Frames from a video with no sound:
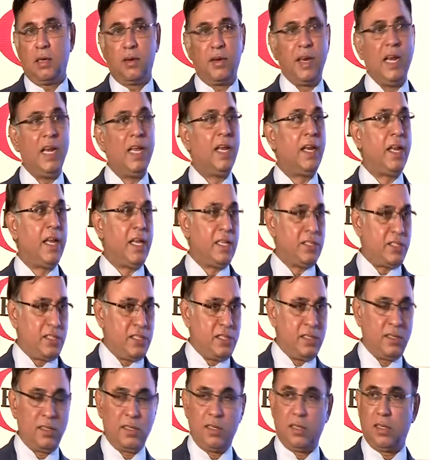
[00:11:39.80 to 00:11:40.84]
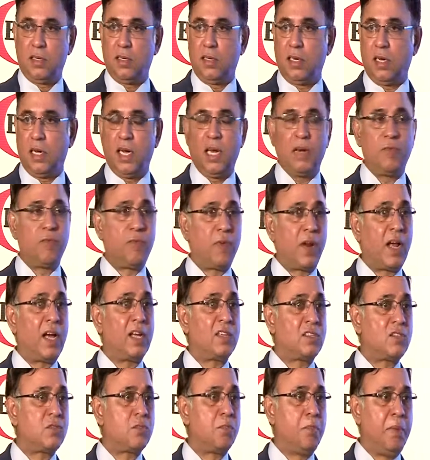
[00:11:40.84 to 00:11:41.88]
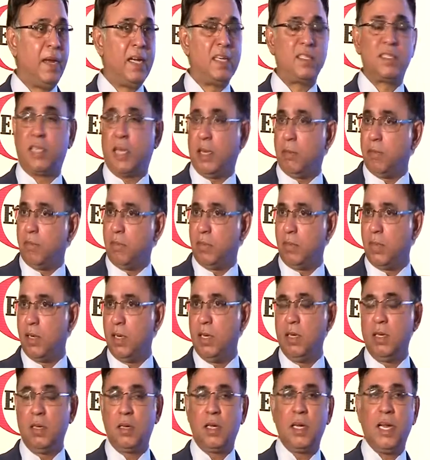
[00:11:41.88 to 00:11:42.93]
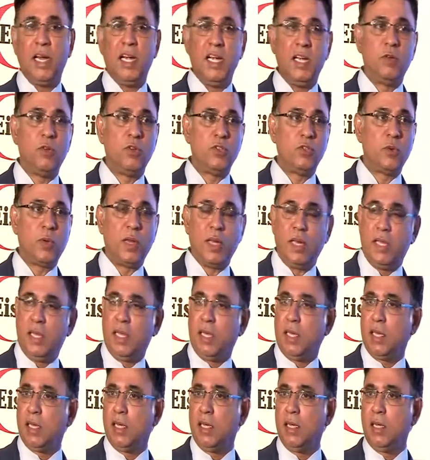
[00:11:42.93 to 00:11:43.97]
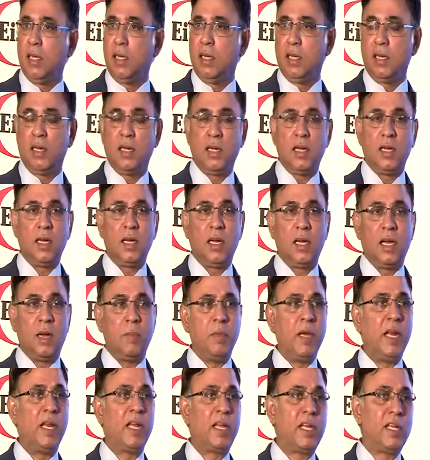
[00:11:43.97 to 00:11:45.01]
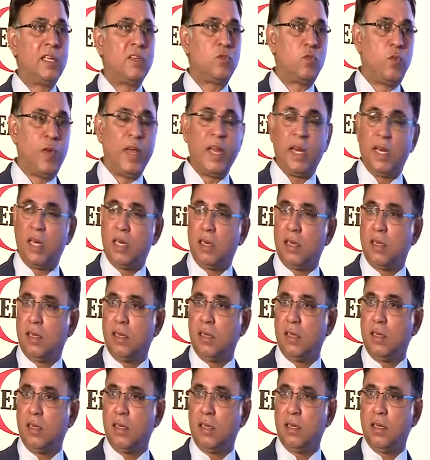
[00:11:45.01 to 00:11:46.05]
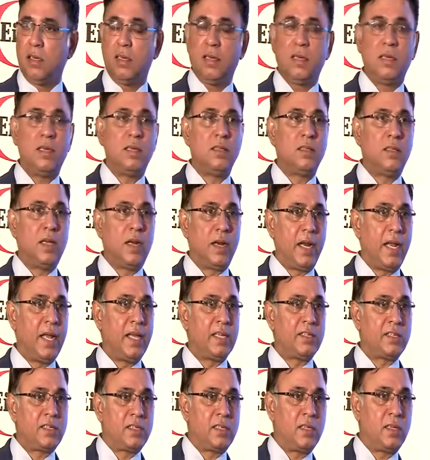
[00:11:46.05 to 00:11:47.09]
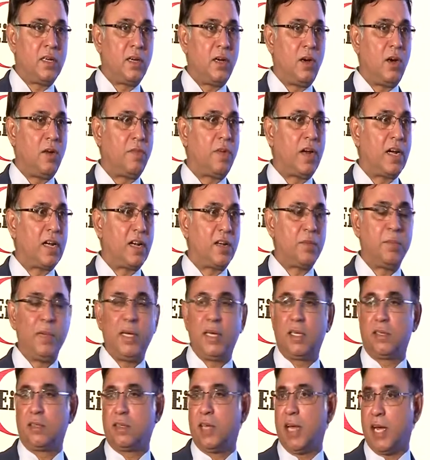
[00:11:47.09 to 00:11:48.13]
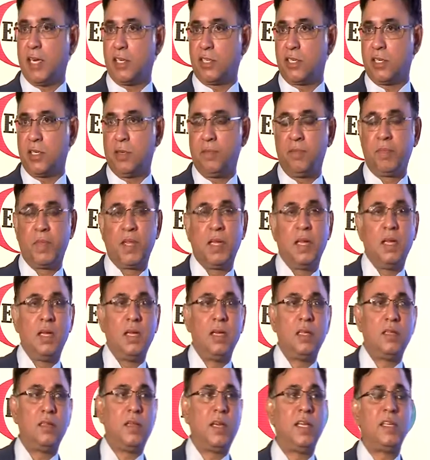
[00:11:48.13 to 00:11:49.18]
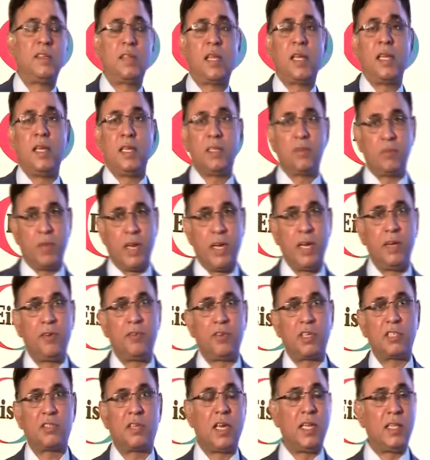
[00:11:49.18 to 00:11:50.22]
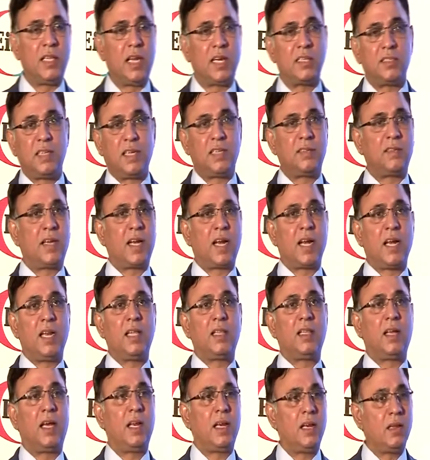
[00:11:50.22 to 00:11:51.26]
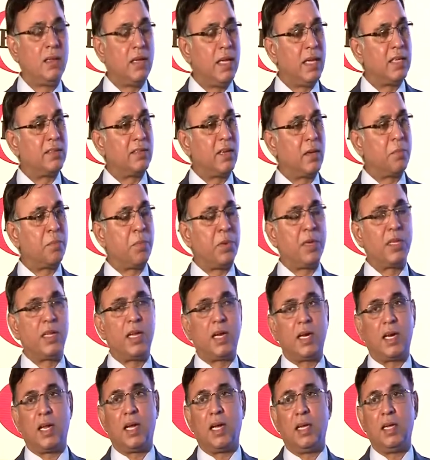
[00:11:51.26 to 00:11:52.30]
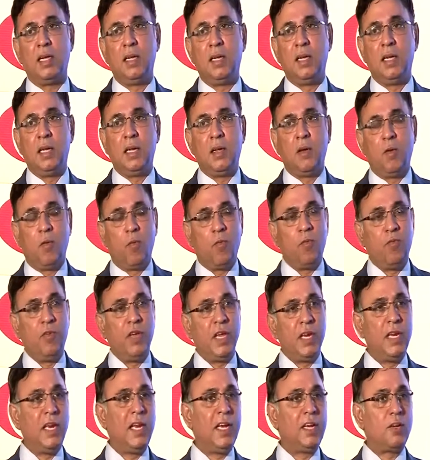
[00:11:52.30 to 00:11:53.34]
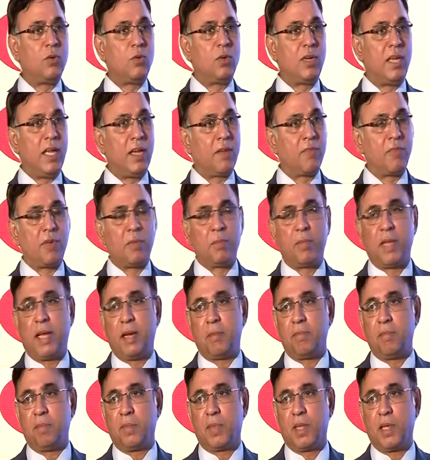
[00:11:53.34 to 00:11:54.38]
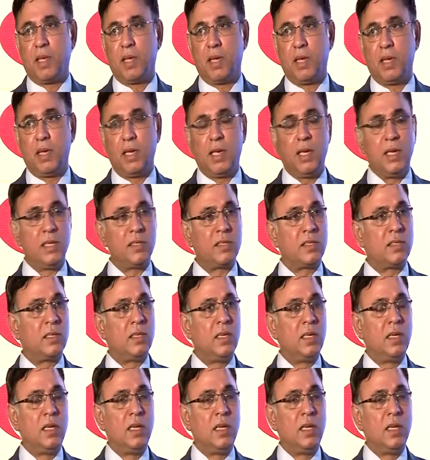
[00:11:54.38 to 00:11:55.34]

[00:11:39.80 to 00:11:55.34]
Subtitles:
relay race and France beats them. Individually, Americans win the race of 100 meters dash. The reason is very interesting. That's exactly the example that we need to take from them is